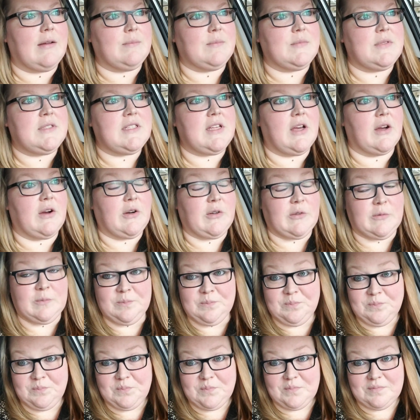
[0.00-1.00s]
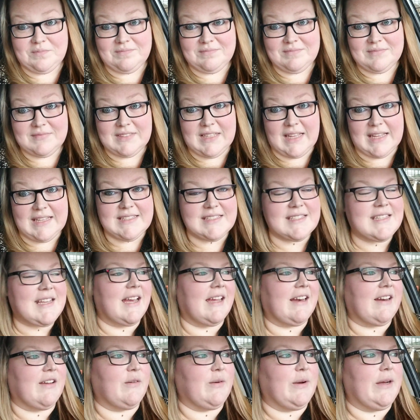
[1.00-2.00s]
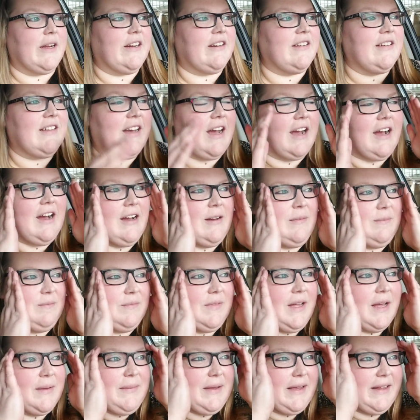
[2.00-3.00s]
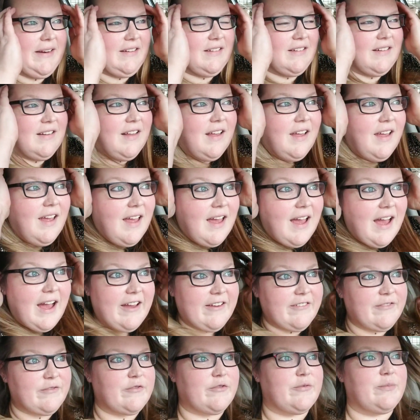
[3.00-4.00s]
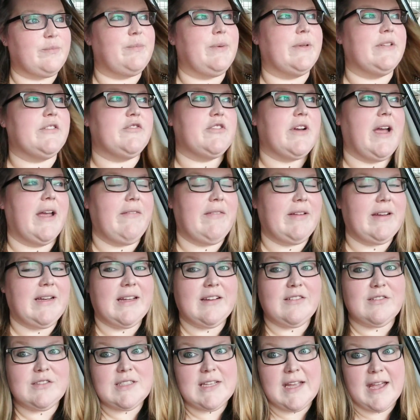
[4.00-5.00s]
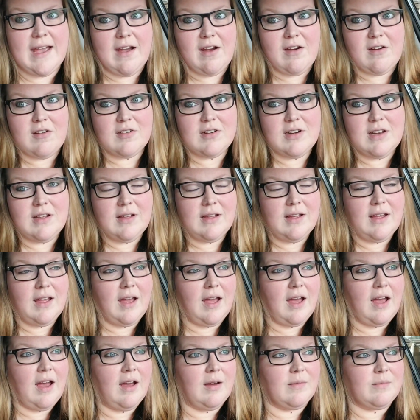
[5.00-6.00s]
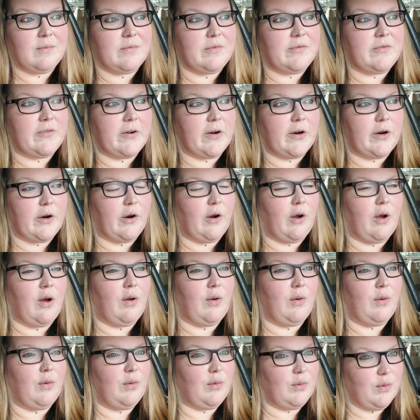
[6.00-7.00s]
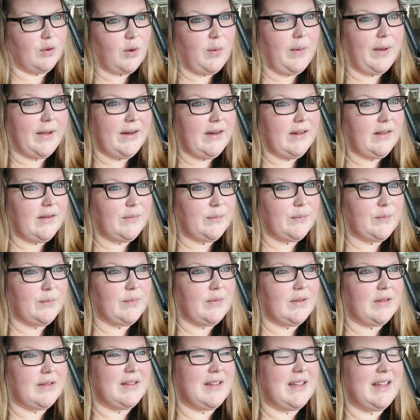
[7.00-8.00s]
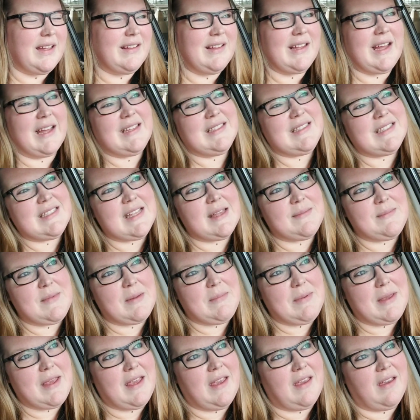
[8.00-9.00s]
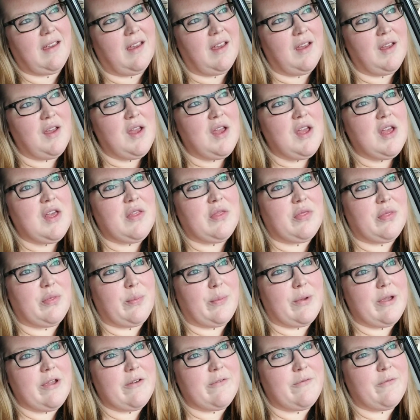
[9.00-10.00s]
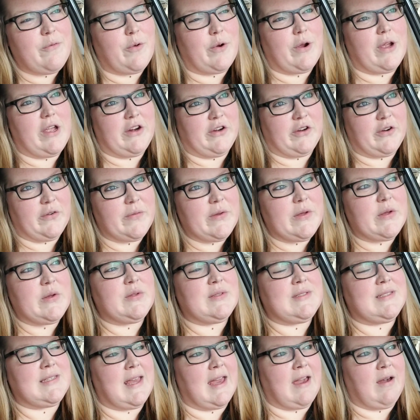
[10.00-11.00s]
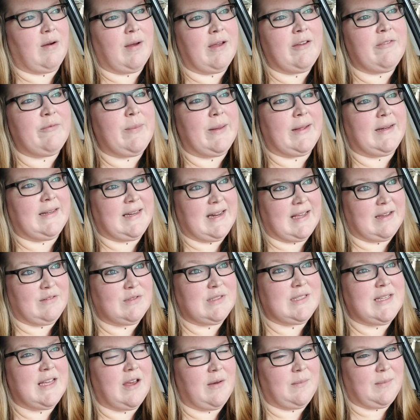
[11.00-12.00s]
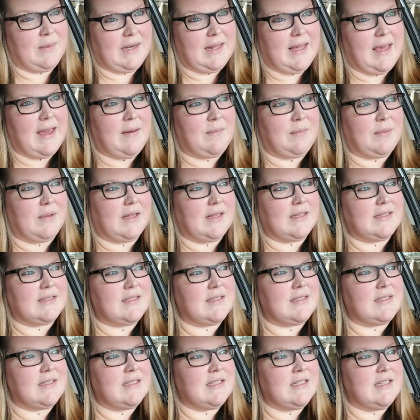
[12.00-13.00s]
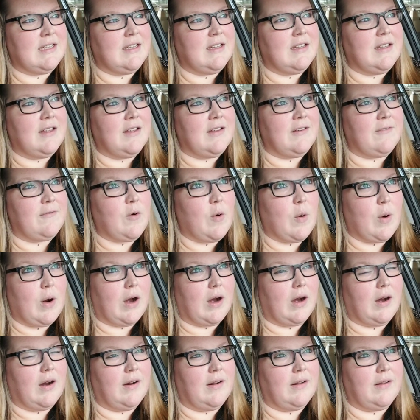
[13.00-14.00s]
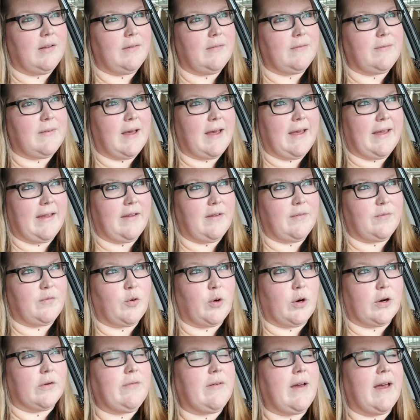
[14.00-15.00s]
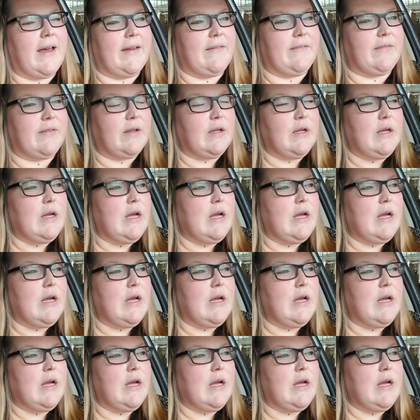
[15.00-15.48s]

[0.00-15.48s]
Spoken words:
So that's kind of weird. I mean, I've been driving downtown for I'd say maybe 3 or 4 interviews now have been downtown Minneapolis. 4 or 5.